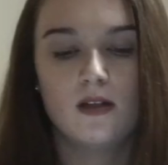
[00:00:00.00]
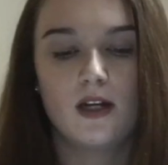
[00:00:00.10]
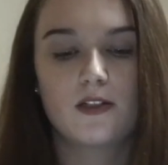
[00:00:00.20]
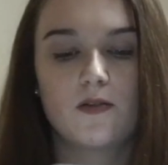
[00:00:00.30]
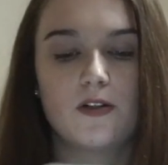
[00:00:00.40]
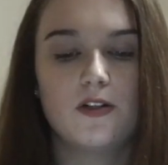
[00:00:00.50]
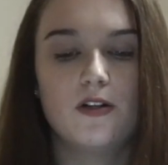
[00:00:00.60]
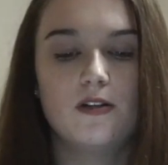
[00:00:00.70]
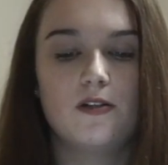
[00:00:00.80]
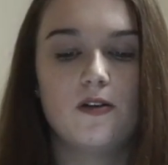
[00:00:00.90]
Next question
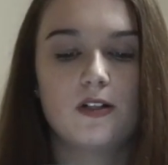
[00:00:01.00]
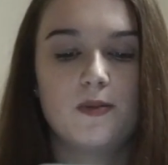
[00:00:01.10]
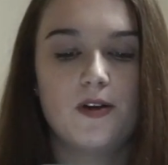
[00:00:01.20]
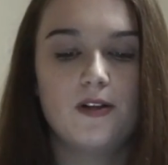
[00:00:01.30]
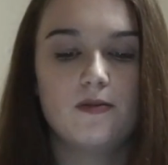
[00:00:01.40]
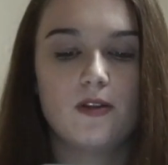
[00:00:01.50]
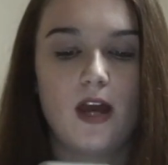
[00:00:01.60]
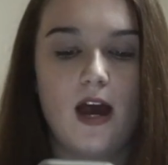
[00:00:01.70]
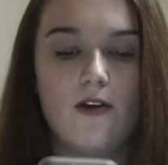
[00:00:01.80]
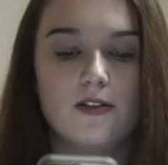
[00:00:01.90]
is your experience with the
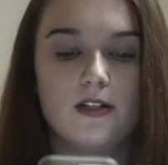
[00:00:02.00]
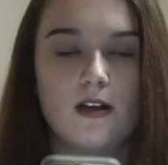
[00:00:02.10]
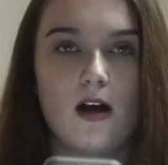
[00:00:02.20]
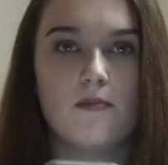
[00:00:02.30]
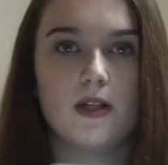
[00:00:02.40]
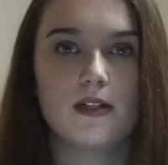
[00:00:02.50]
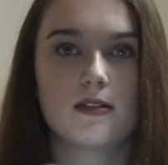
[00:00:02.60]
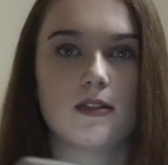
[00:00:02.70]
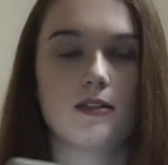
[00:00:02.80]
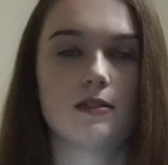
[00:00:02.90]
housing
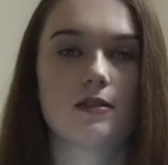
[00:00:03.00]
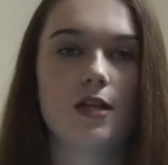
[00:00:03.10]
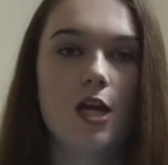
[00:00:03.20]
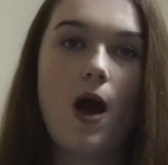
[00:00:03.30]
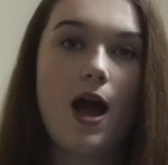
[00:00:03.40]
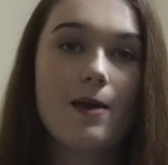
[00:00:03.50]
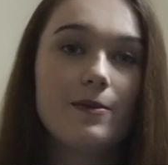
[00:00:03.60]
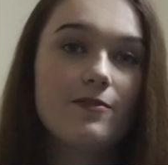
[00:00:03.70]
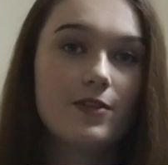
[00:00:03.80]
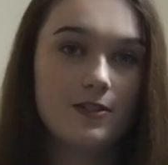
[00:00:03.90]
complexes. I
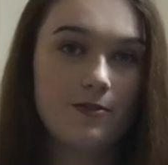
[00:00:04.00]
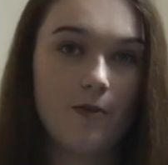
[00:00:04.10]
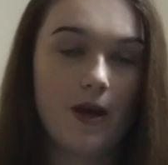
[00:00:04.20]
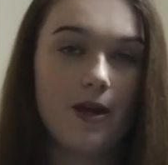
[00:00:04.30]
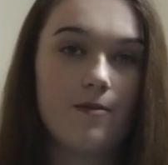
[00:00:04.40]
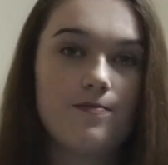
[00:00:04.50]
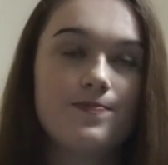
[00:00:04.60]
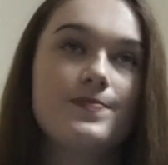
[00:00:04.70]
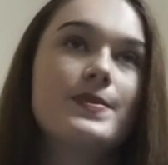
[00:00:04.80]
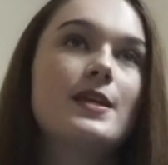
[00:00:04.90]
am in Vista Way.
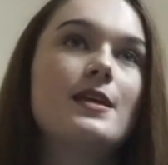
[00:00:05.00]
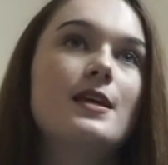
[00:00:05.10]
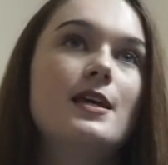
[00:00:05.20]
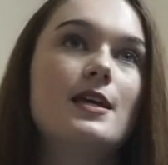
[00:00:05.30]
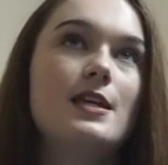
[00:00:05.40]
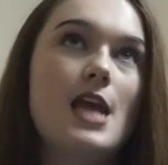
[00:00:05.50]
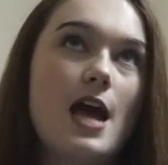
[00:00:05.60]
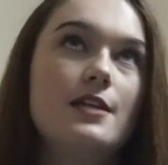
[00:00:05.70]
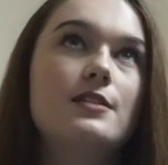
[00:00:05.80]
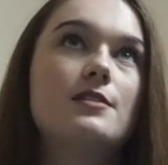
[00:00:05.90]

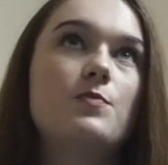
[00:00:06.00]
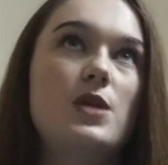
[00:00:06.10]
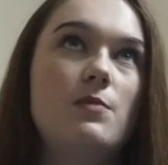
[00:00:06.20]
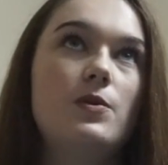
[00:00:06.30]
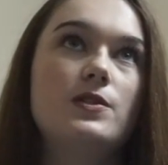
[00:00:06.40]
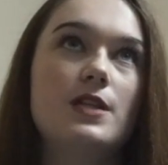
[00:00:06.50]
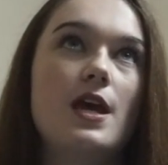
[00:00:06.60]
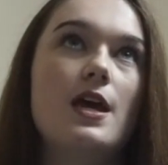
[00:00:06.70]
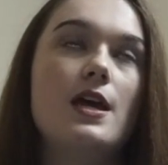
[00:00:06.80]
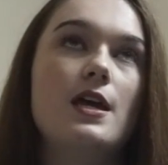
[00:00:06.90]
Yes, people
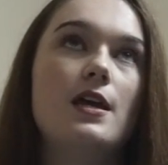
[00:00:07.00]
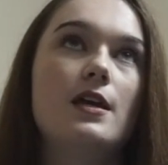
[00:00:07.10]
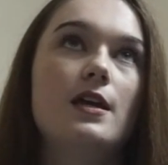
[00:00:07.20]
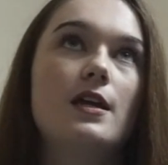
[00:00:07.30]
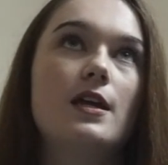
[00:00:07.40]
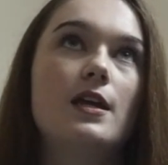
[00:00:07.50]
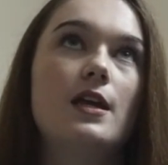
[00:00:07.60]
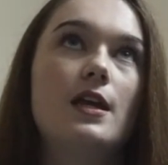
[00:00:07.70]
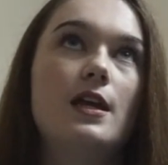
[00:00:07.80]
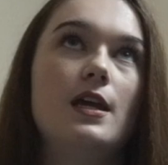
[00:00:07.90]
say
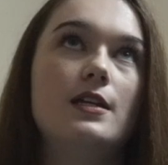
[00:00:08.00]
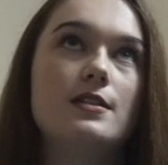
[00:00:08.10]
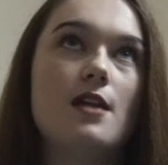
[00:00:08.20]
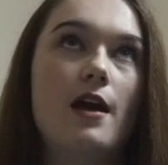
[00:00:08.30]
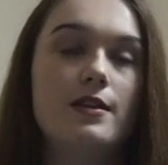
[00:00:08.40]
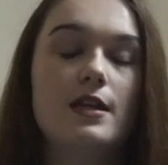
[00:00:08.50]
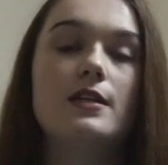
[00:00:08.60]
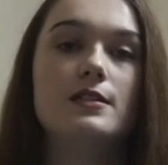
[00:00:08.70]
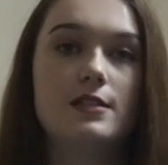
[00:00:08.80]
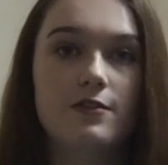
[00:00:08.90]
it's not
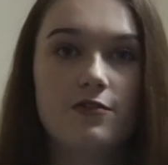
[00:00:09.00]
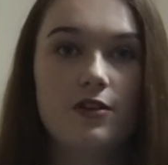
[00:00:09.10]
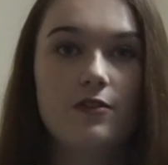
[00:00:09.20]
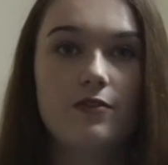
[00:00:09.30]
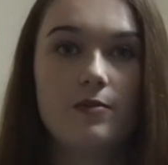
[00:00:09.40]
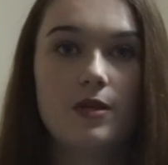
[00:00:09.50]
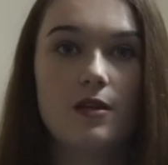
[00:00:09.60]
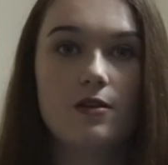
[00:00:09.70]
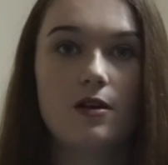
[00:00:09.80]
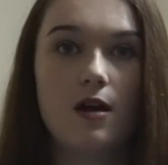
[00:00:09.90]
that different from the
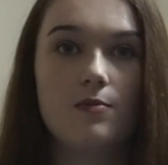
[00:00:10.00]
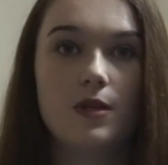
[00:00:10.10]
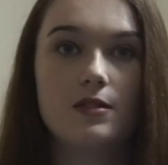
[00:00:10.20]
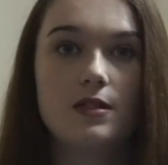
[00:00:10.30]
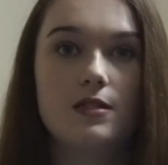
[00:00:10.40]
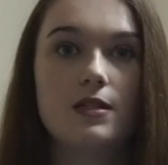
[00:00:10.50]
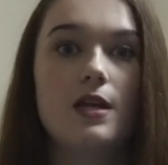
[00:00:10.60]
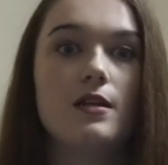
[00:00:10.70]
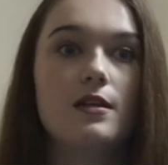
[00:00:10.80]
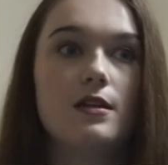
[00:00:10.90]
other complexes,
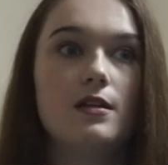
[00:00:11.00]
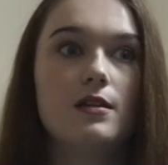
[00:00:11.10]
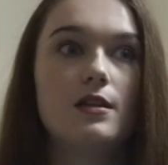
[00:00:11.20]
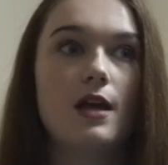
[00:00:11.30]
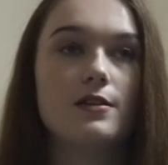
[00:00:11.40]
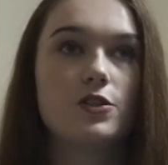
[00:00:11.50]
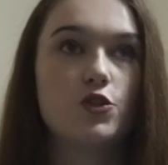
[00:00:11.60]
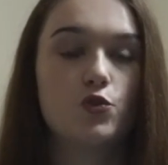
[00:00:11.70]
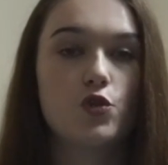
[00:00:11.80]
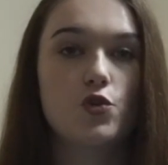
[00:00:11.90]
and that's
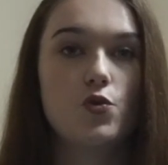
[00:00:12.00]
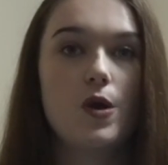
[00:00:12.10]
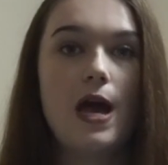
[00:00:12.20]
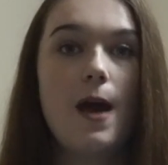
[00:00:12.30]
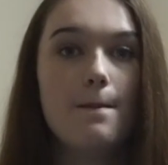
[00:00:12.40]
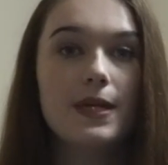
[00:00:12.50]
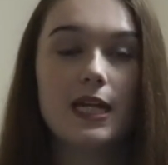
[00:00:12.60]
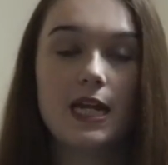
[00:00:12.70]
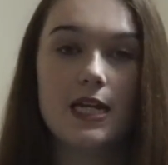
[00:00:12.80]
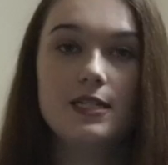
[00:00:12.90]
true, but
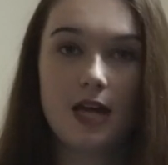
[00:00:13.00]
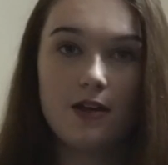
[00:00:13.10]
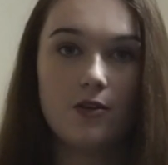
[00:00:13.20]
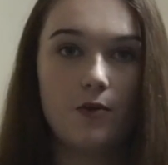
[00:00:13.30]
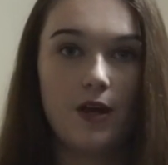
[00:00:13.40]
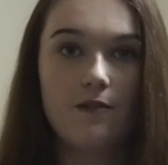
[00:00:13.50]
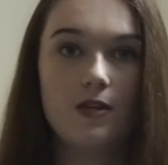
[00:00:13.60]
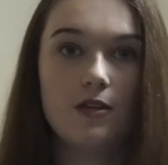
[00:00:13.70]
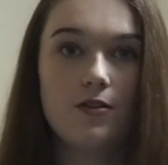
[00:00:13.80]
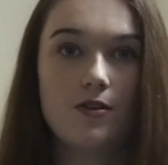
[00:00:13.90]
it is out of the way of
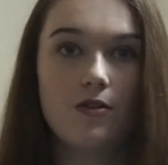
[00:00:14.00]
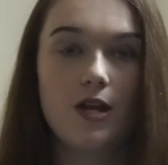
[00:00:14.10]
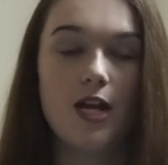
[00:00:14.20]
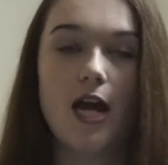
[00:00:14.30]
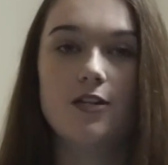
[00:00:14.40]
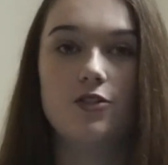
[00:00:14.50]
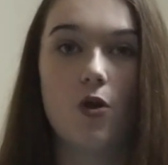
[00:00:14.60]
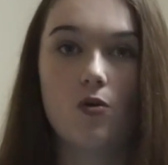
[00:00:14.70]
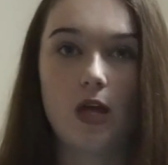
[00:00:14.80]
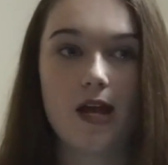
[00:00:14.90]
the other three, and I
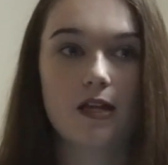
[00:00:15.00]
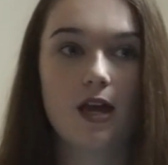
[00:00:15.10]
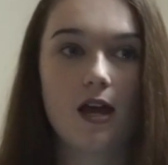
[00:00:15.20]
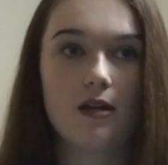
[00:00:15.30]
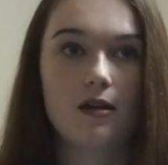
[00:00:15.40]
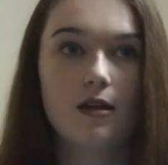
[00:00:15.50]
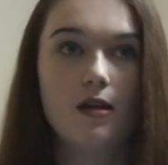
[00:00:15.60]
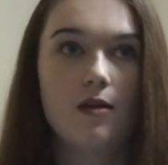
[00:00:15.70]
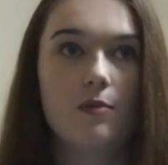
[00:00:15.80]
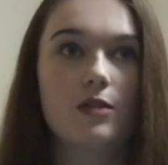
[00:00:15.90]
don't like that.
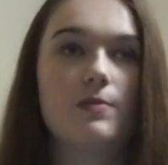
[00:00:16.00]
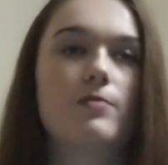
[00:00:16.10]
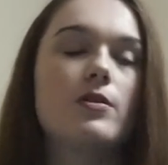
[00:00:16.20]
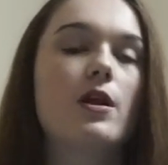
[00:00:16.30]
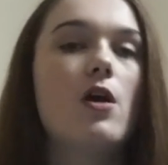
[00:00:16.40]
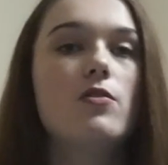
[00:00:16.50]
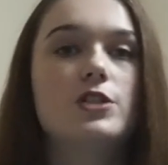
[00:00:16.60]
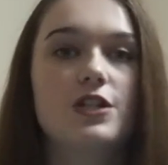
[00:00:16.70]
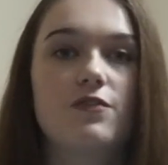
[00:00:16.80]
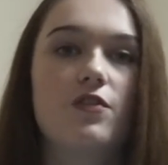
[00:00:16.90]
Because people are like, oh,
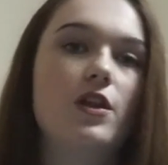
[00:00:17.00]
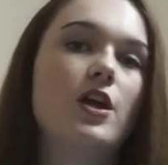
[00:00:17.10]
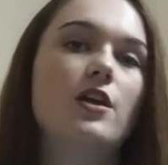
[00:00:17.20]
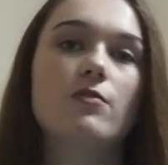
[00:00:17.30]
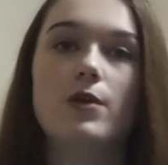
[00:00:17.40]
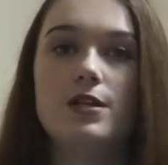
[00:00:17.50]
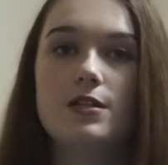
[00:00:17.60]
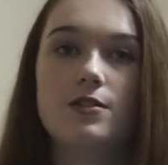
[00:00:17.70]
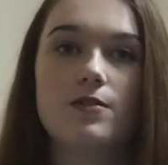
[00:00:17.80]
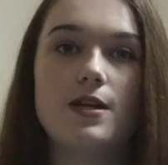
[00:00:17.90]
Chick-fil-A and
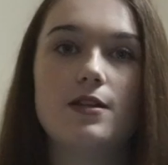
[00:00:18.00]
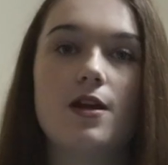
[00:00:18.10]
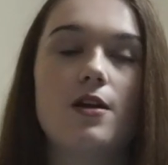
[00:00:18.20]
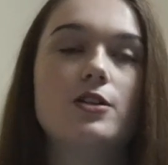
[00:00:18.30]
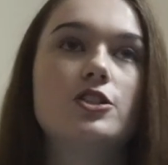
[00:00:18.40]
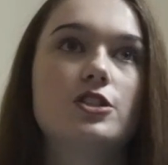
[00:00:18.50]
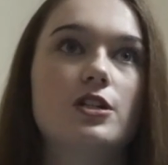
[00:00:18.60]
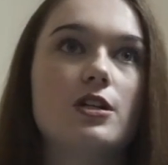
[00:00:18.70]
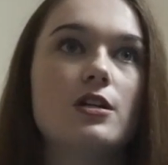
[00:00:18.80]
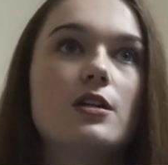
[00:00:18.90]
Wendy's are right there.
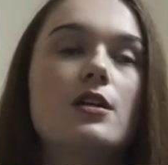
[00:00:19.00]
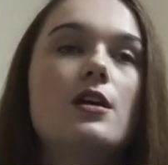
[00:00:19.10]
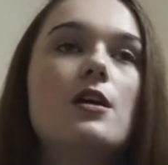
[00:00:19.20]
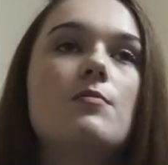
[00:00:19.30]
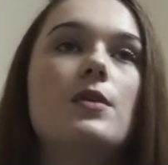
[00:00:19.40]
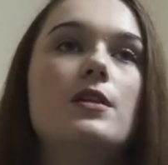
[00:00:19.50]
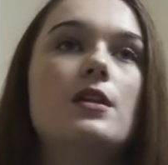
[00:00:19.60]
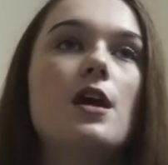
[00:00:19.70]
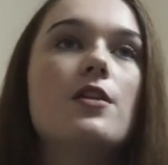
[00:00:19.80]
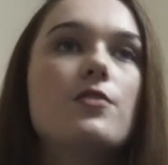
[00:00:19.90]
Sure. But
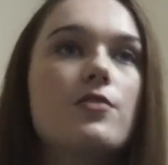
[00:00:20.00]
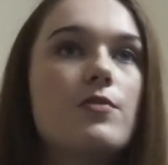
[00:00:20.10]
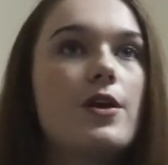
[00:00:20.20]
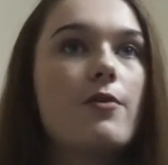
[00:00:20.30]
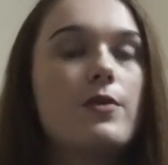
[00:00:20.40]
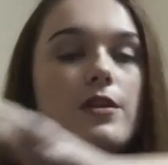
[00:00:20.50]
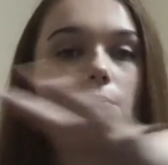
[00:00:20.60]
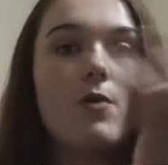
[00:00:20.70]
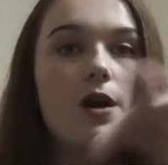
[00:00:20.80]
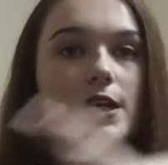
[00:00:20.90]
the other three are within
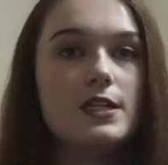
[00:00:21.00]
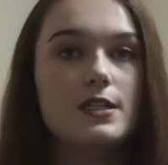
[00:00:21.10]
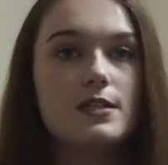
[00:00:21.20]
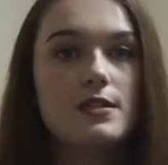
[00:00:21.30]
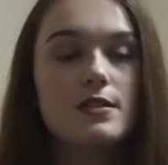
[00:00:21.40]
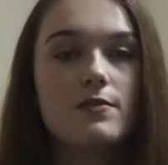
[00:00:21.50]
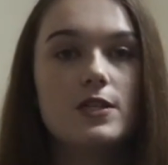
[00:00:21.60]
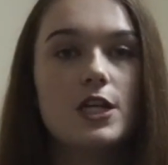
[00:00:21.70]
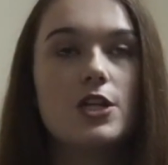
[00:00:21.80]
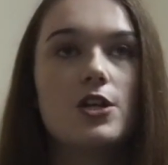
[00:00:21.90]
walking distance of
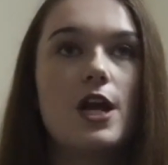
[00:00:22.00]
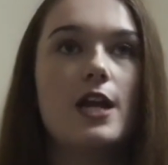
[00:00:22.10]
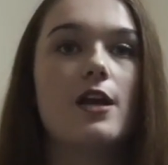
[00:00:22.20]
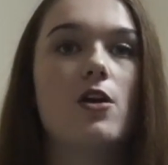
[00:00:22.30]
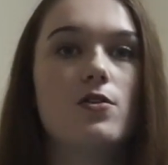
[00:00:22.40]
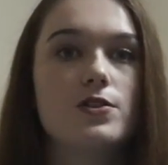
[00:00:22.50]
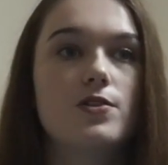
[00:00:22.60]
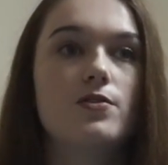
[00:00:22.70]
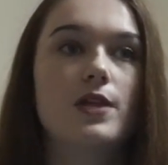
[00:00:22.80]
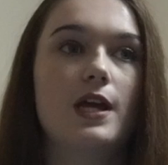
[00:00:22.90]
each other, and I also
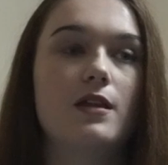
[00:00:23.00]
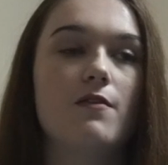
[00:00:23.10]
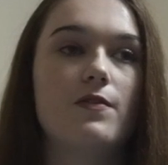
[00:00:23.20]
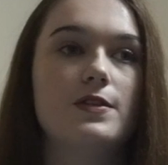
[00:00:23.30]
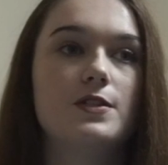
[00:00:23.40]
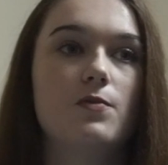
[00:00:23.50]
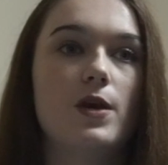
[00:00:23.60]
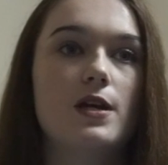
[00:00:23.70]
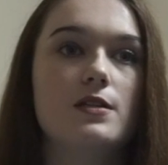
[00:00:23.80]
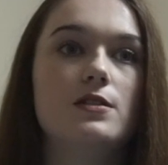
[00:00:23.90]
don't like that Vista
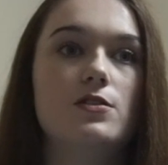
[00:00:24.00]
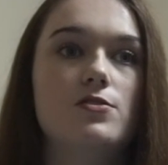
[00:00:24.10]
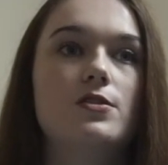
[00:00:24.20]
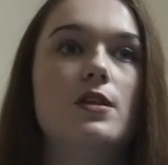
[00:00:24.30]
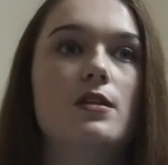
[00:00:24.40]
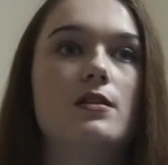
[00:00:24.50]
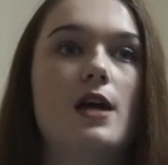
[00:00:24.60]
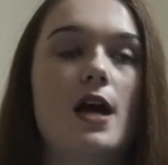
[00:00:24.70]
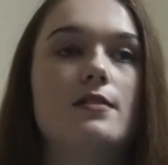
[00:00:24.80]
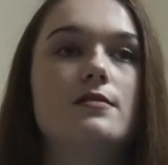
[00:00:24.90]
Way is usually the
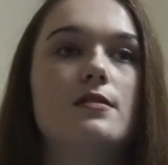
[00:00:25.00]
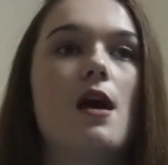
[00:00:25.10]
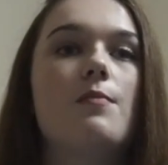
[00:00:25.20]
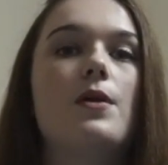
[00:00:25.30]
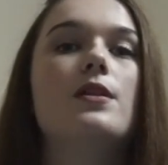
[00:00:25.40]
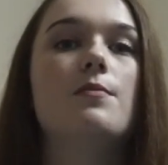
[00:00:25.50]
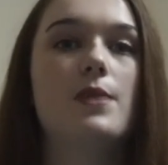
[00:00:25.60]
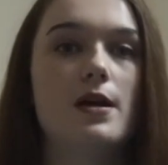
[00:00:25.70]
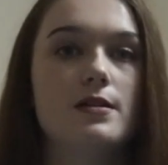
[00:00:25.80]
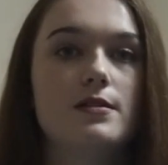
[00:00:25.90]
last stop on the
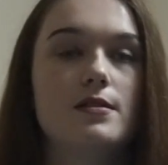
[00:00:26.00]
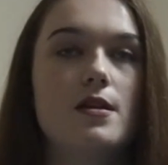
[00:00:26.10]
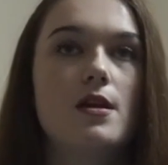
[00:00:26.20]
bus.